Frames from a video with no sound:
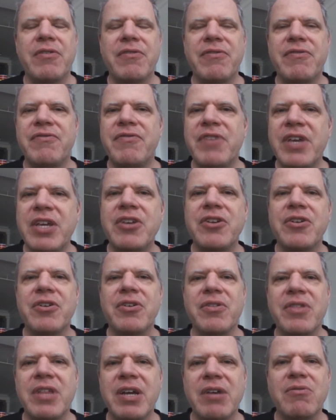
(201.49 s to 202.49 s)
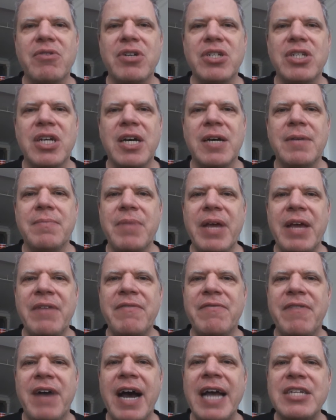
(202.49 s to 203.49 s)
figure that was an
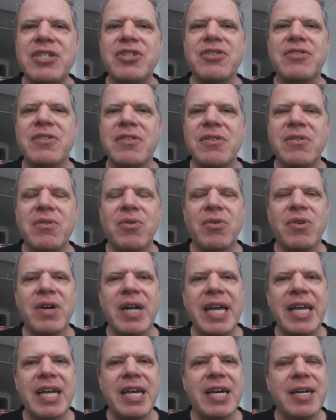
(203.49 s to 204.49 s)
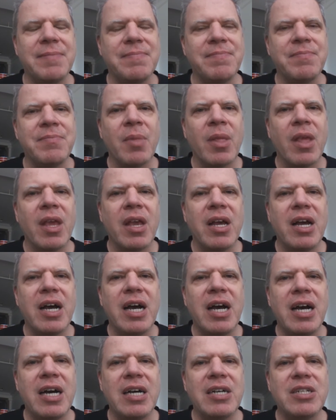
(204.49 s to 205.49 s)
advisor or
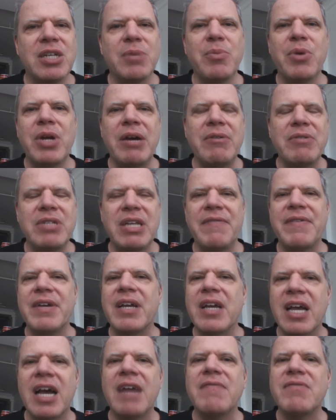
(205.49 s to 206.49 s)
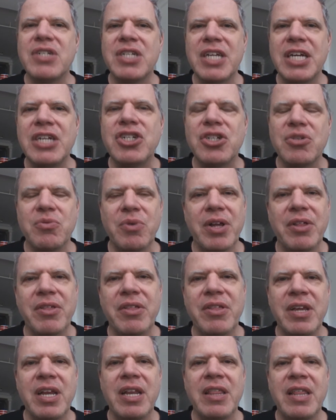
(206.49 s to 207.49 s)
someone I was having a conversation
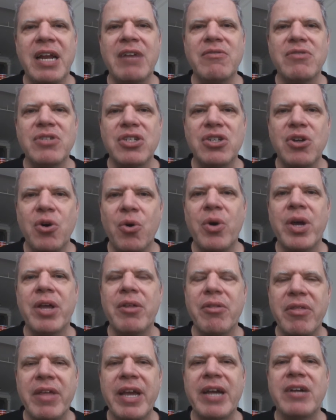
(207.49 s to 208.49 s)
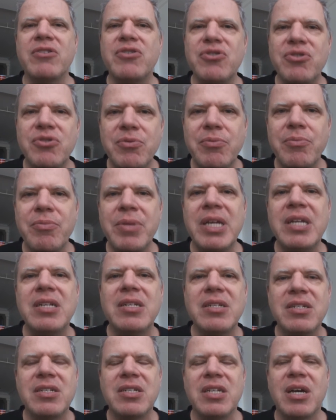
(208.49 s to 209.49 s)
with, that I was going there to
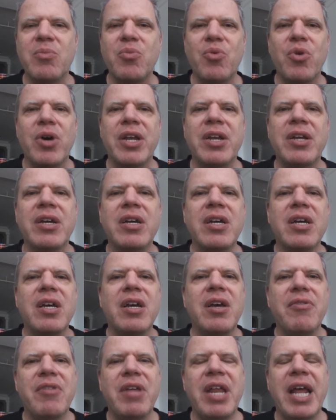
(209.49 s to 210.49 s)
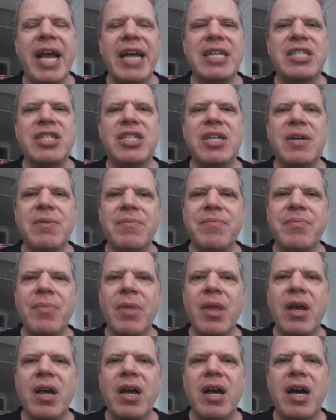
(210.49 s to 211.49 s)
meet someone that had some
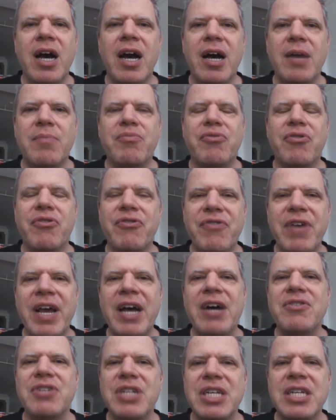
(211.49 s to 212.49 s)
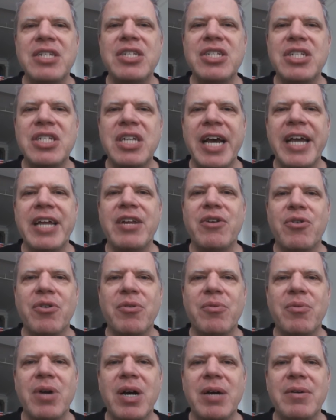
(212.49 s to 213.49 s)
profound insight
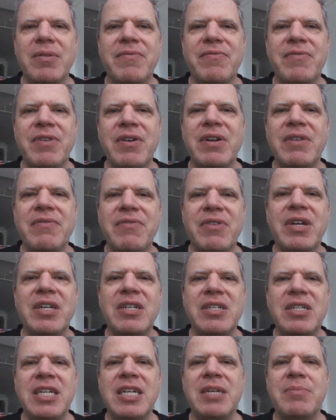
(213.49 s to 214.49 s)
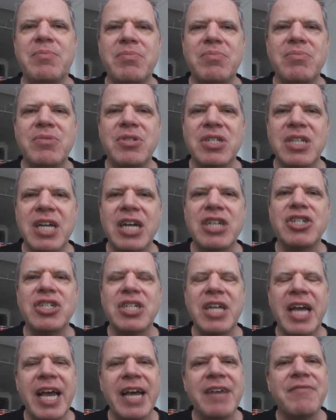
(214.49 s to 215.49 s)
or a very, very deep
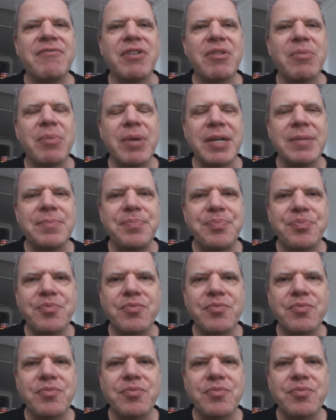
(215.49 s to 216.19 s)
discussion to have with me.